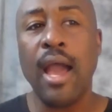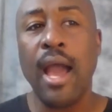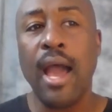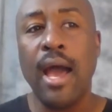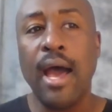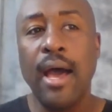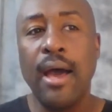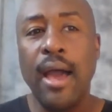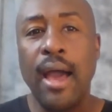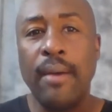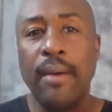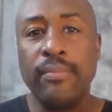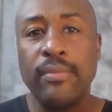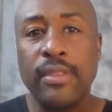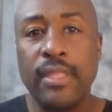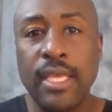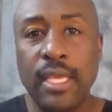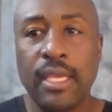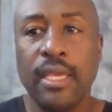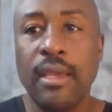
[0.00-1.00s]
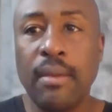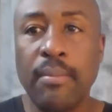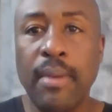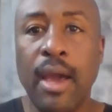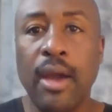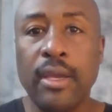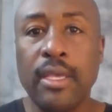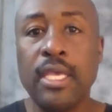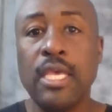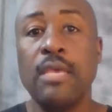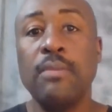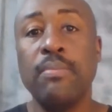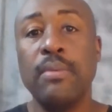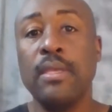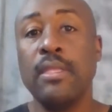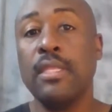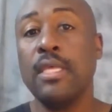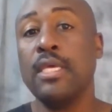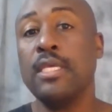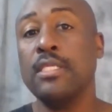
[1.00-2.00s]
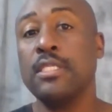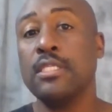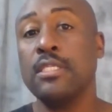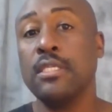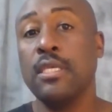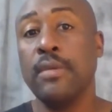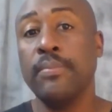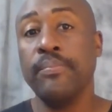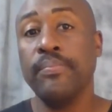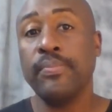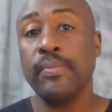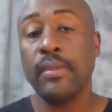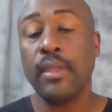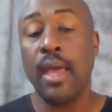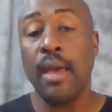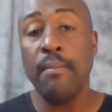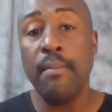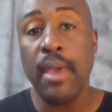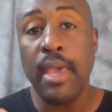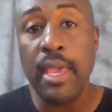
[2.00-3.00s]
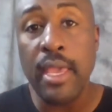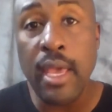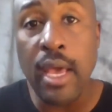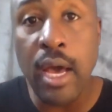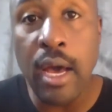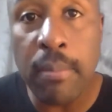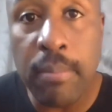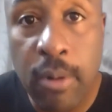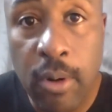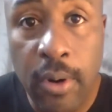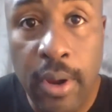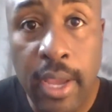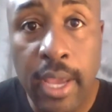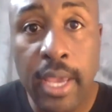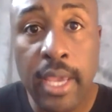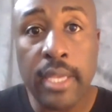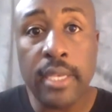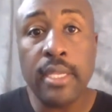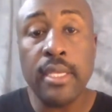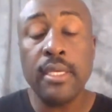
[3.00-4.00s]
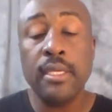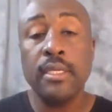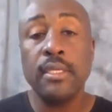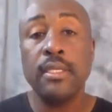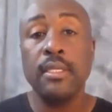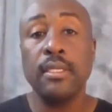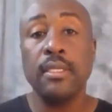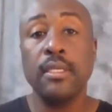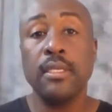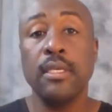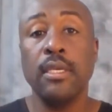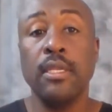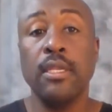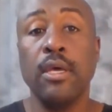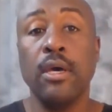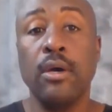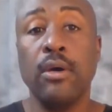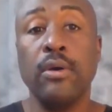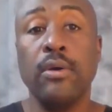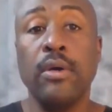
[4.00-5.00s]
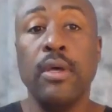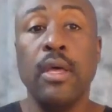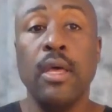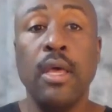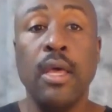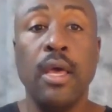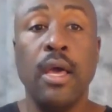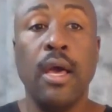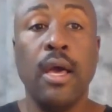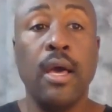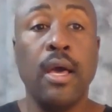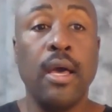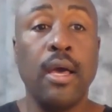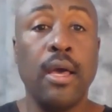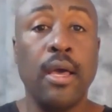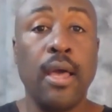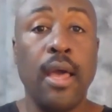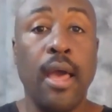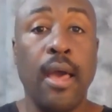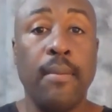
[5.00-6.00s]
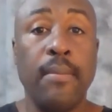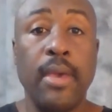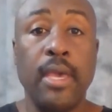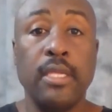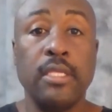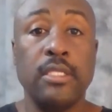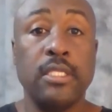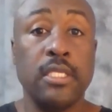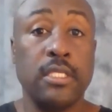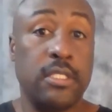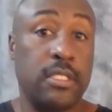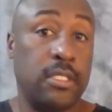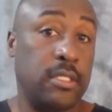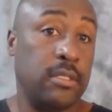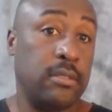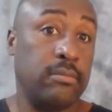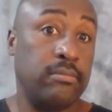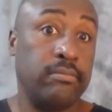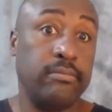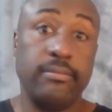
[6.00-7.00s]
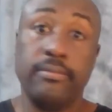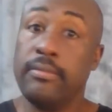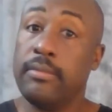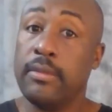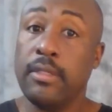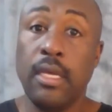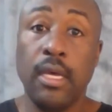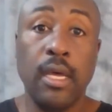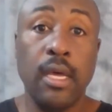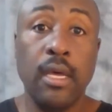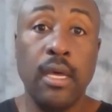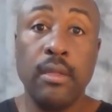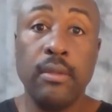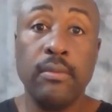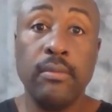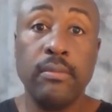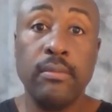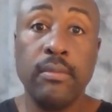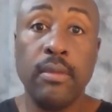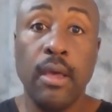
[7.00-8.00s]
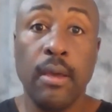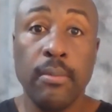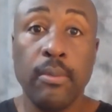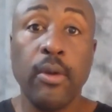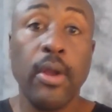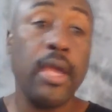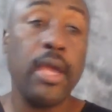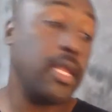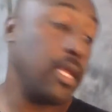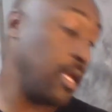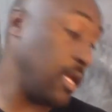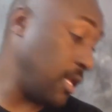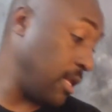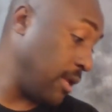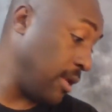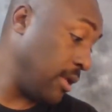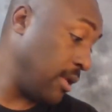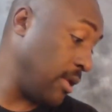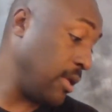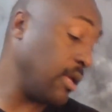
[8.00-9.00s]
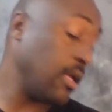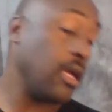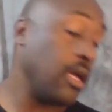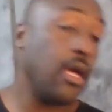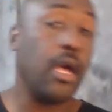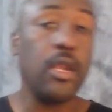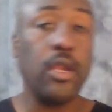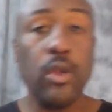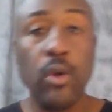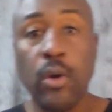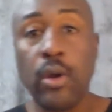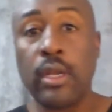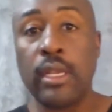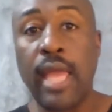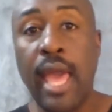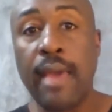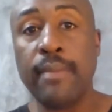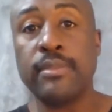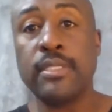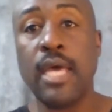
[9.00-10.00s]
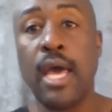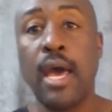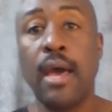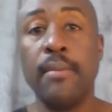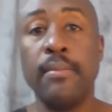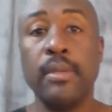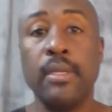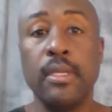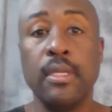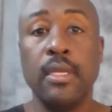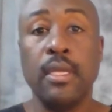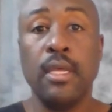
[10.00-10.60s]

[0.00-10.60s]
I'm thinking about keeping this. I may upgrade, I may just upgrade and get a newer laptop.